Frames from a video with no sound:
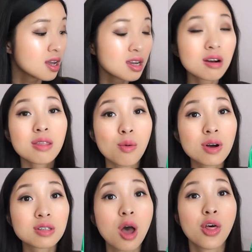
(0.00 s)
you know, there
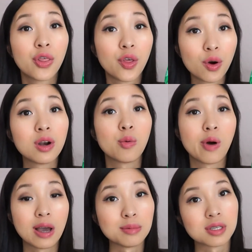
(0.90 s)
was 30
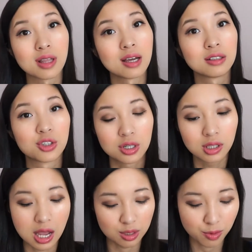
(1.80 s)
wipes, so that should
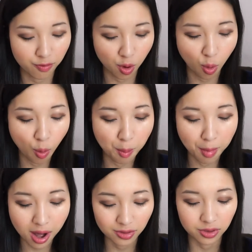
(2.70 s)
last me for a whole
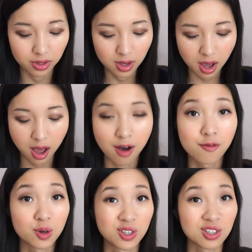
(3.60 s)
month um,
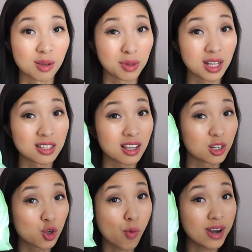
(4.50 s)
versus something that's
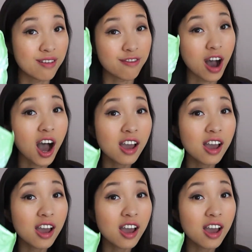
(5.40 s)
like 25